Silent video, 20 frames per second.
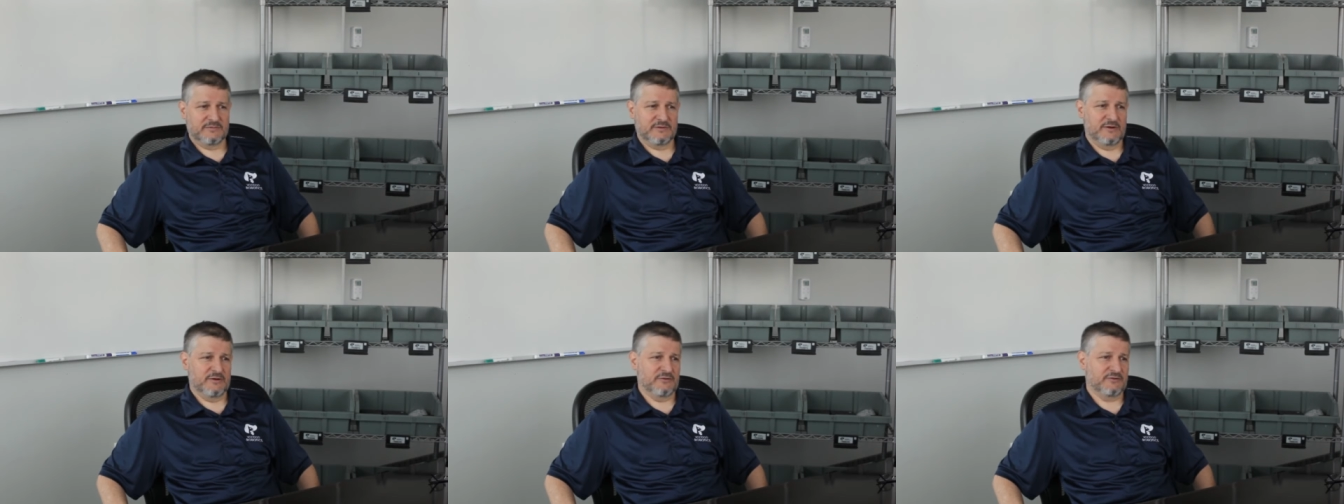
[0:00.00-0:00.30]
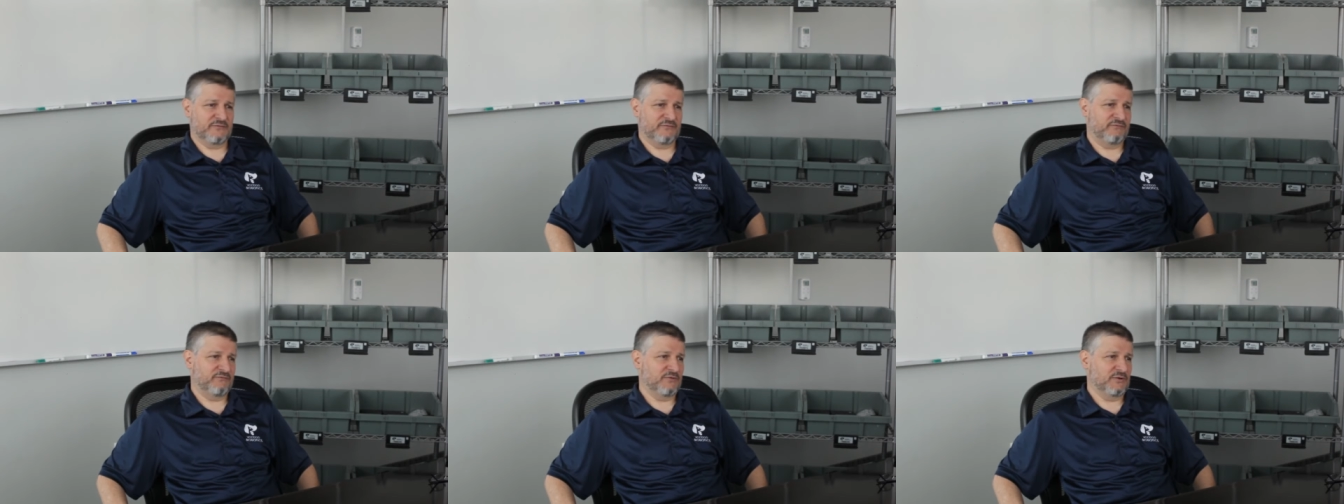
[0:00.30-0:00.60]

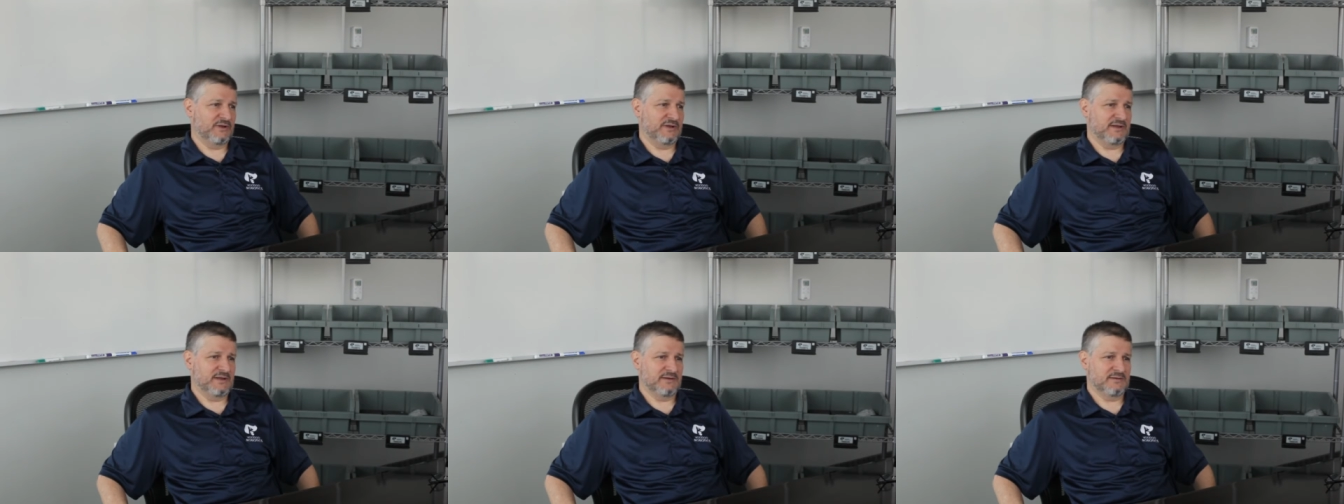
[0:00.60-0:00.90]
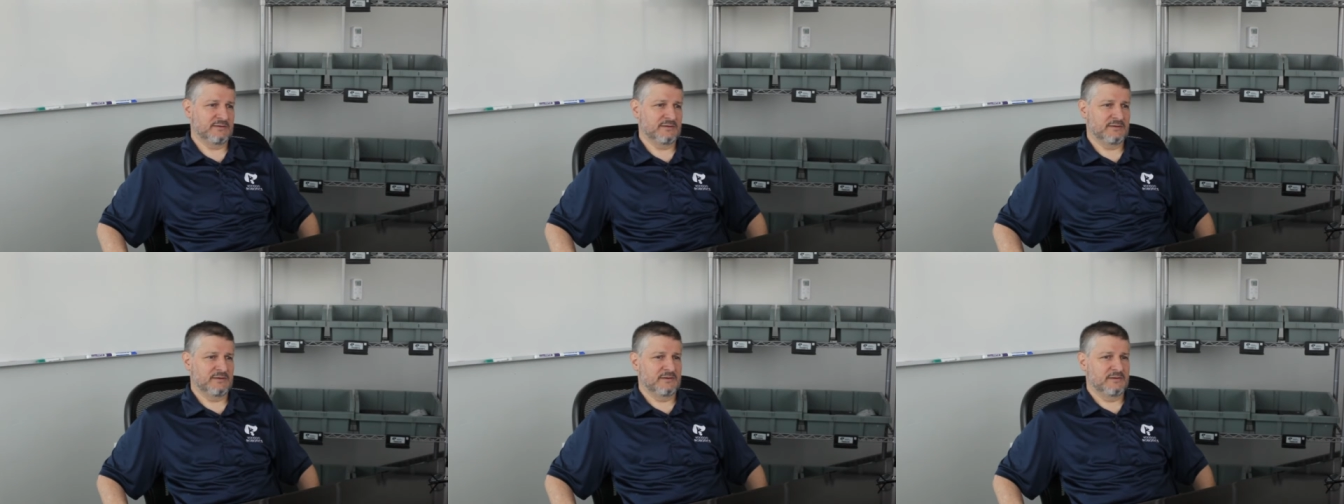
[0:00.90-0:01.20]
is
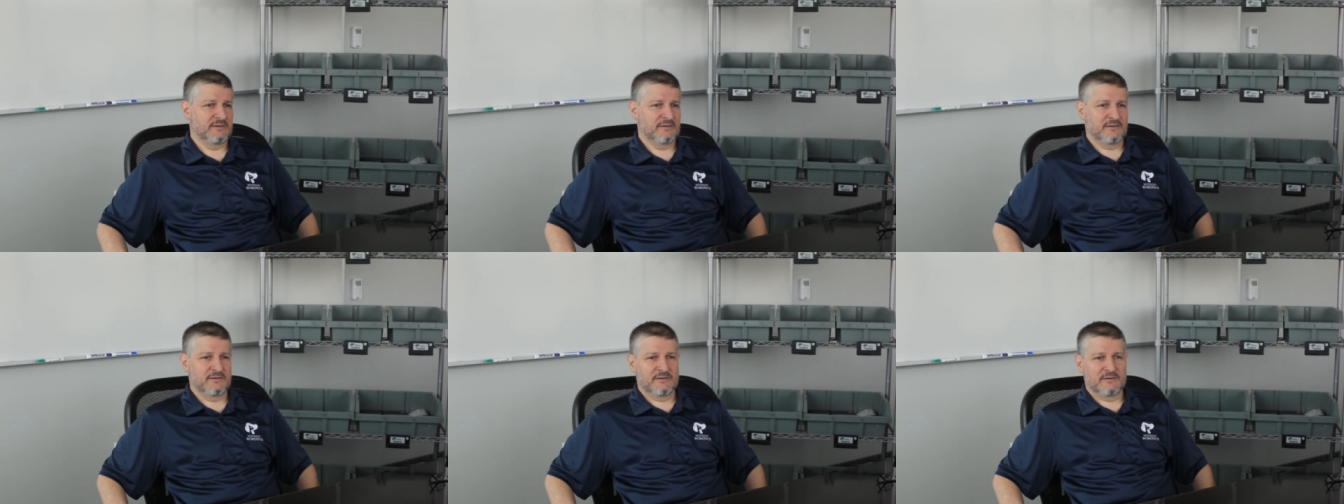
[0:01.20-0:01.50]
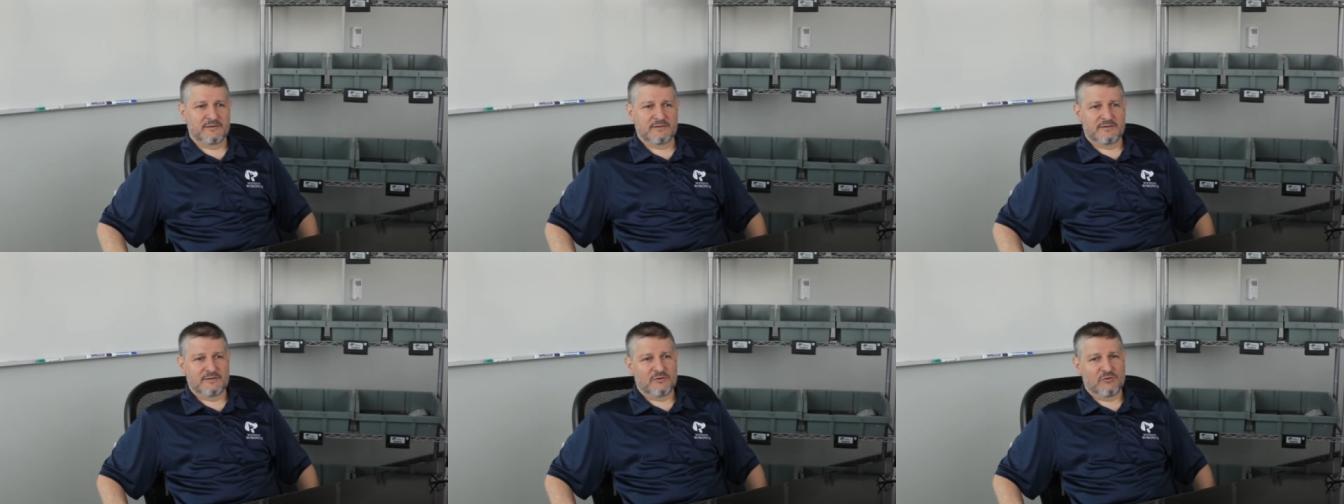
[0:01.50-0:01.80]
fully
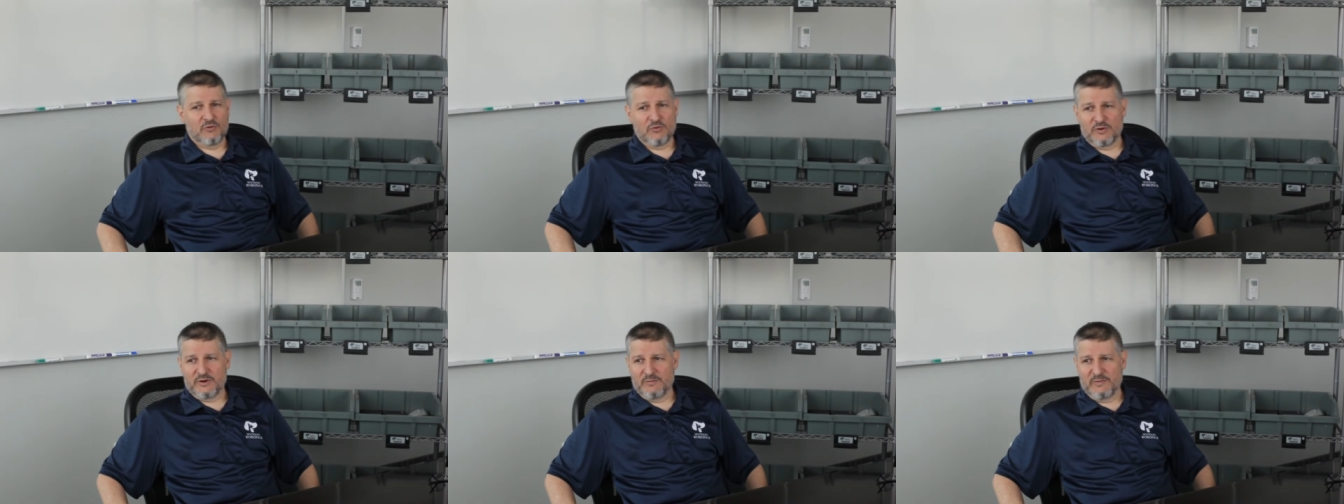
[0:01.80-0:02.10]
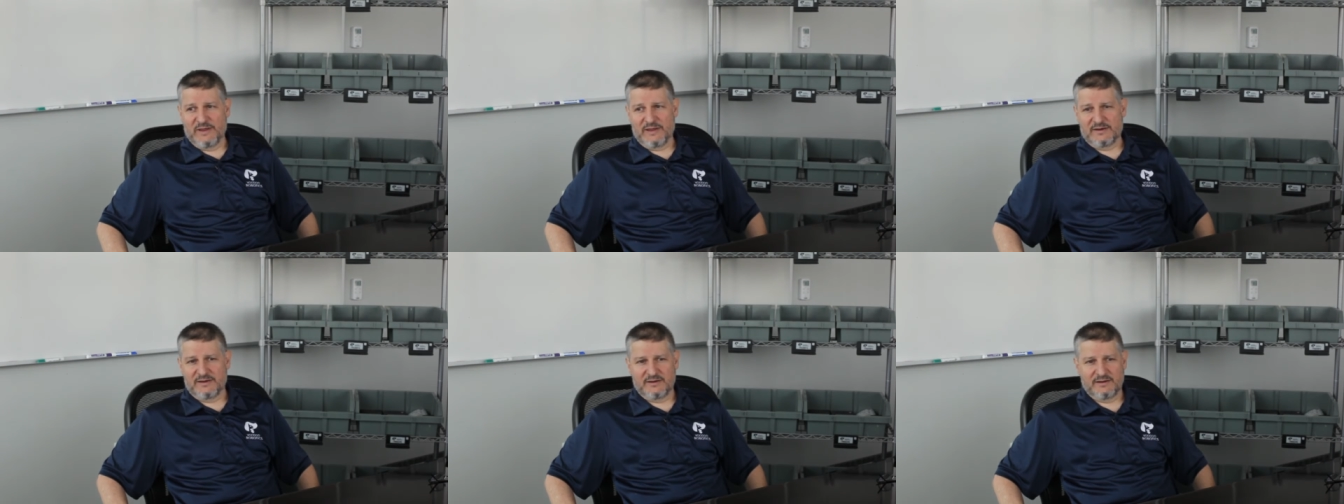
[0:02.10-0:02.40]

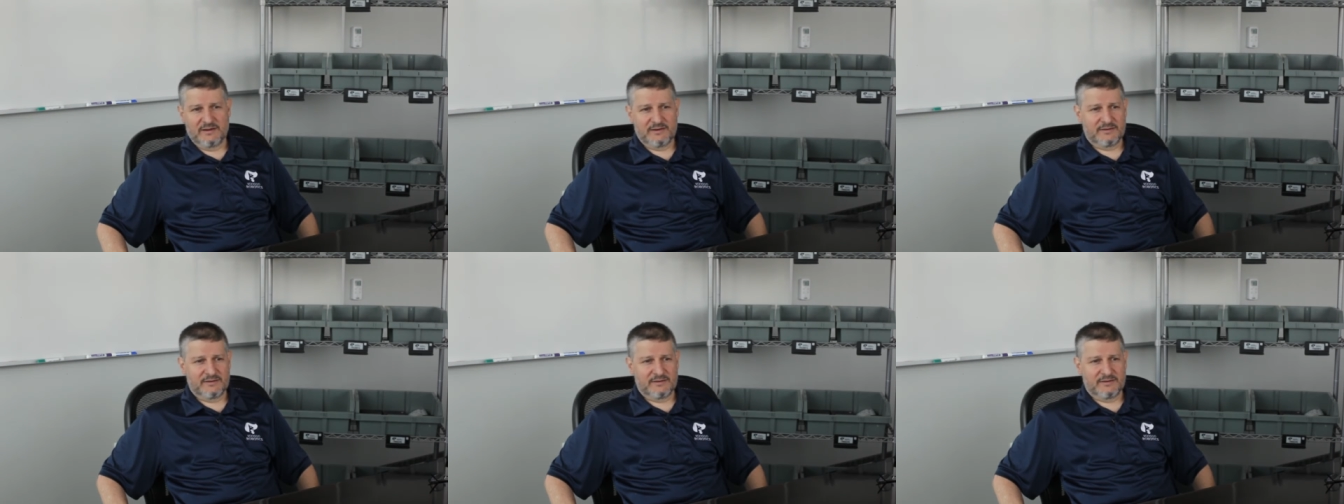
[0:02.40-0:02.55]
automated.